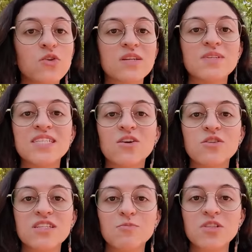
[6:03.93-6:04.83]
you can visit all
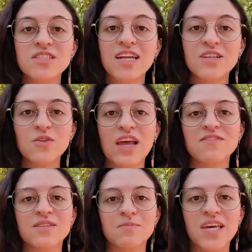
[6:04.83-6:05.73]
the spots that you
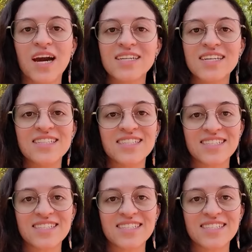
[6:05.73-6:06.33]
left behind in the